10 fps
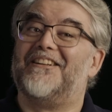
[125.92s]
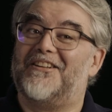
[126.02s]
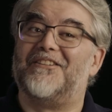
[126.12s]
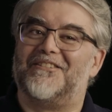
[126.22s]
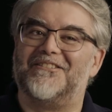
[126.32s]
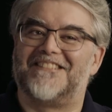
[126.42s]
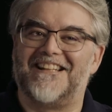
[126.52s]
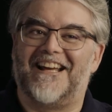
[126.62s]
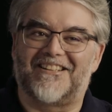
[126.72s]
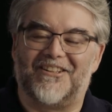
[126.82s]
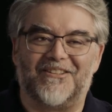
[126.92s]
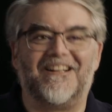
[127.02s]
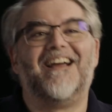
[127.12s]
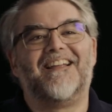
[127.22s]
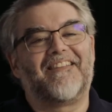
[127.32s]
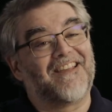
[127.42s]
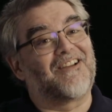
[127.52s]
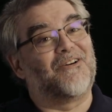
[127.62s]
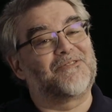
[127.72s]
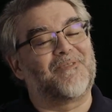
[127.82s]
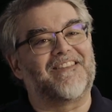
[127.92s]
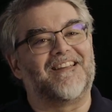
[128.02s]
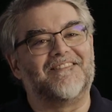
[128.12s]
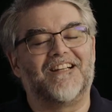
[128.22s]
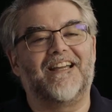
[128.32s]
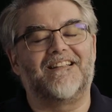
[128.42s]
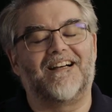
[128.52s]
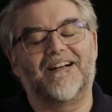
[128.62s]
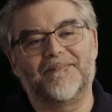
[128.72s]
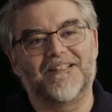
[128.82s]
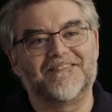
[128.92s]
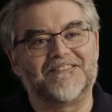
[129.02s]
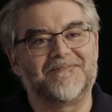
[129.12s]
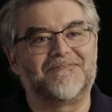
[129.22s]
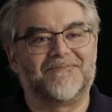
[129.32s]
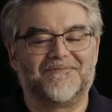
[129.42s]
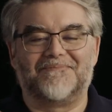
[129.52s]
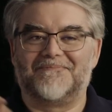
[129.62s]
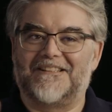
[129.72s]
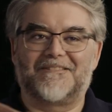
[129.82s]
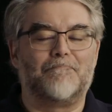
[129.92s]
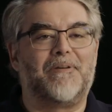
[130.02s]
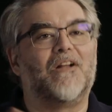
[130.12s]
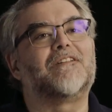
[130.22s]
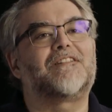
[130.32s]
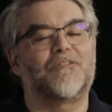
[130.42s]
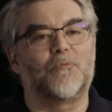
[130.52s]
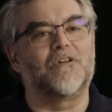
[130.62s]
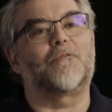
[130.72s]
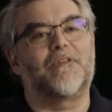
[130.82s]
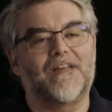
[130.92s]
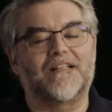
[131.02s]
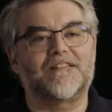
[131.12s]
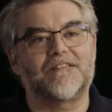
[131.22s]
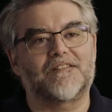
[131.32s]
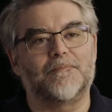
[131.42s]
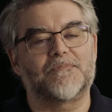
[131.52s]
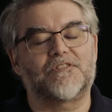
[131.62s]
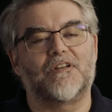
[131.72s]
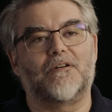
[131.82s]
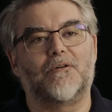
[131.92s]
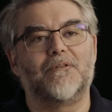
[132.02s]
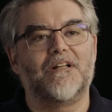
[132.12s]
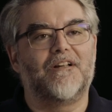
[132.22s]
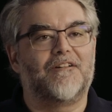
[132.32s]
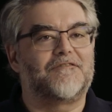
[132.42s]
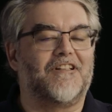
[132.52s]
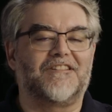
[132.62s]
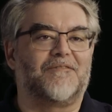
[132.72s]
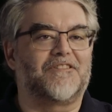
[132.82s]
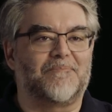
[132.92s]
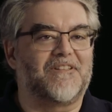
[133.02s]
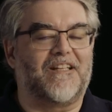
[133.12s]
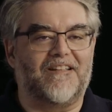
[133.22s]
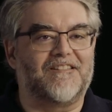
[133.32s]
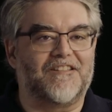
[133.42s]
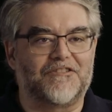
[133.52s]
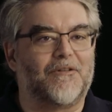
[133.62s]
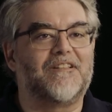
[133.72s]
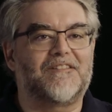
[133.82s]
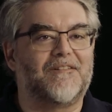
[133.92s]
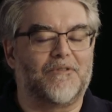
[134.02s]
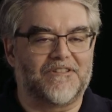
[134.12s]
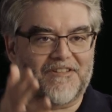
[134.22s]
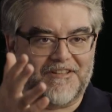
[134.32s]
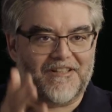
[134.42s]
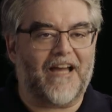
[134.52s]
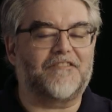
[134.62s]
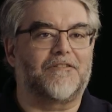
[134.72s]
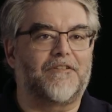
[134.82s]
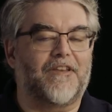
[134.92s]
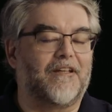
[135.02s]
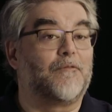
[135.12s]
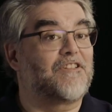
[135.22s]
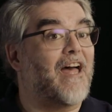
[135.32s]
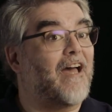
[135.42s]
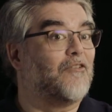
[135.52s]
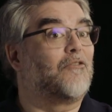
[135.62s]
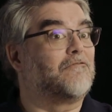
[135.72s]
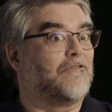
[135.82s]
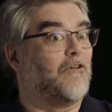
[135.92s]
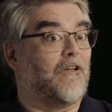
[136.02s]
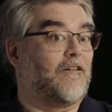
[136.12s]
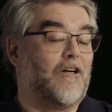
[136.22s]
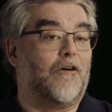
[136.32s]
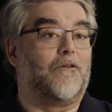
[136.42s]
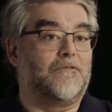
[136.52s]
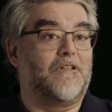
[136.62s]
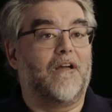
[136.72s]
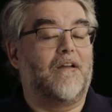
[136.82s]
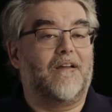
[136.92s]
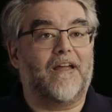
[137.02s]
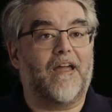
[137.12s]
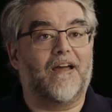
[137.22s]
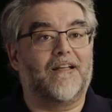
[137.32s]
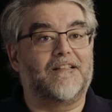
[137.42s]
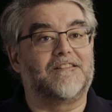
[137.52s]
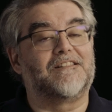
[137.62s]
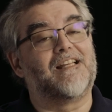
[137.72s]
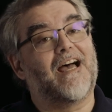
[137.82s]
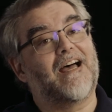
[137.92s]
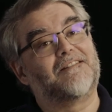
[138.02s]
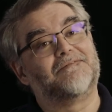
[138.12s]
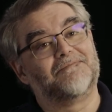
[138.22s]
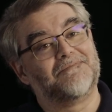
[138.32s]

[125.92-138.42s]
You use netcode that goes with it, right? Um, I mean, it's built to work with that system. So for us, it was a pretty easy choice. It was the natural thing. It was that or roll our own. And that